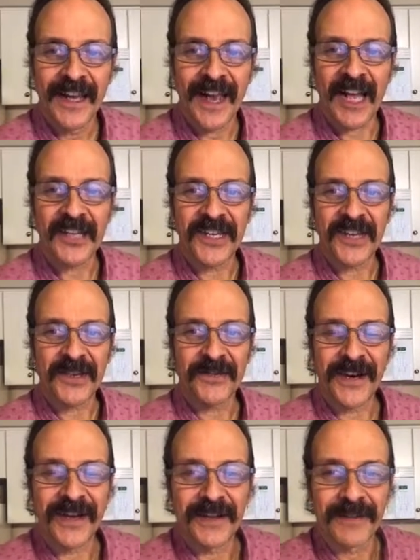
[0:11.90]
Anthony
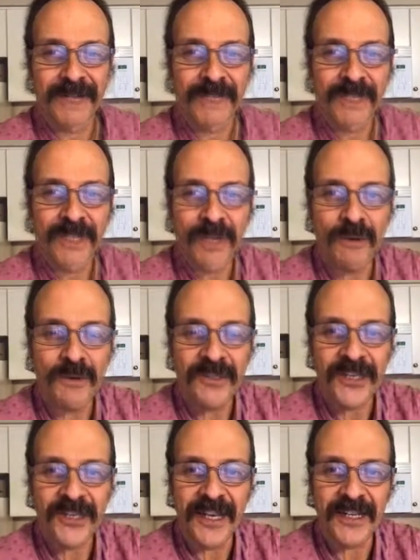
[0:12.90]
Cavello. This show is
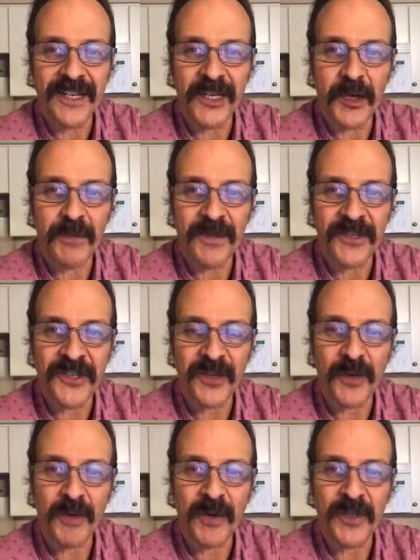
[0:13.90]
designed to help the
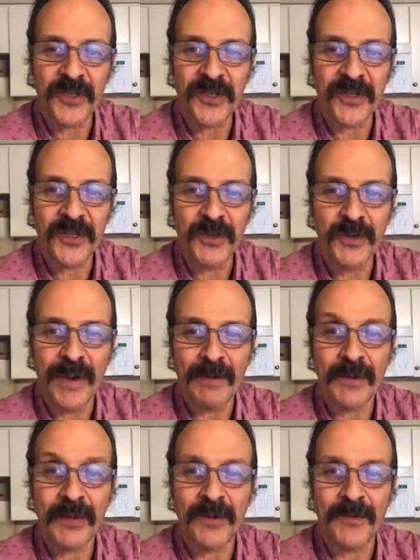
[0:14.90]
single person to be
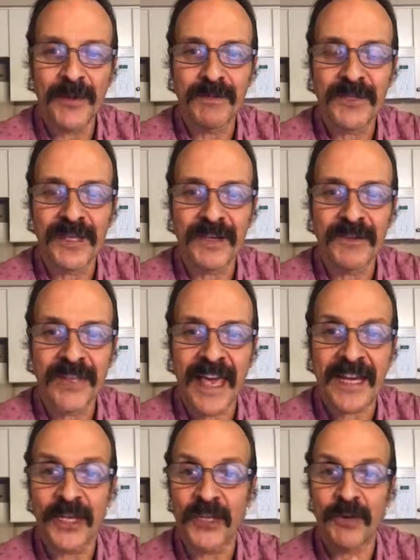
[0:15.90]
able to cook for themselves
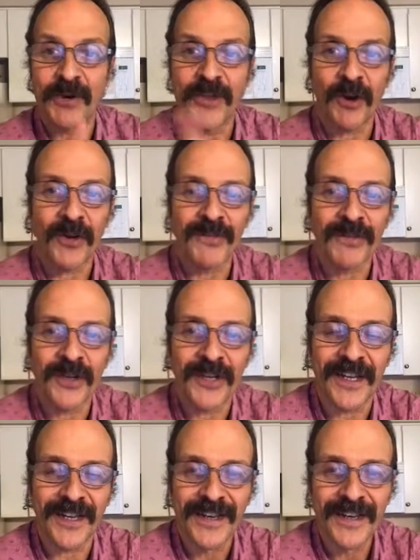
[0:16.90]
and enjoy the art of
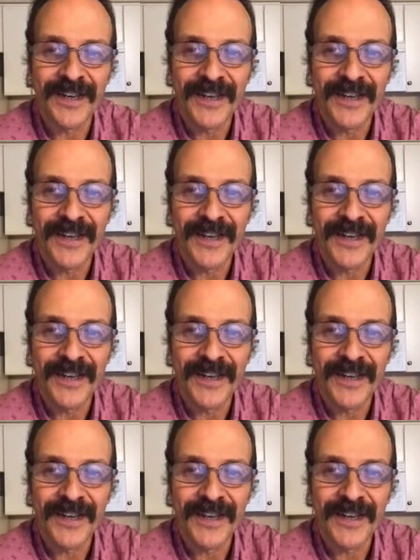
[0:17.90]
cooking.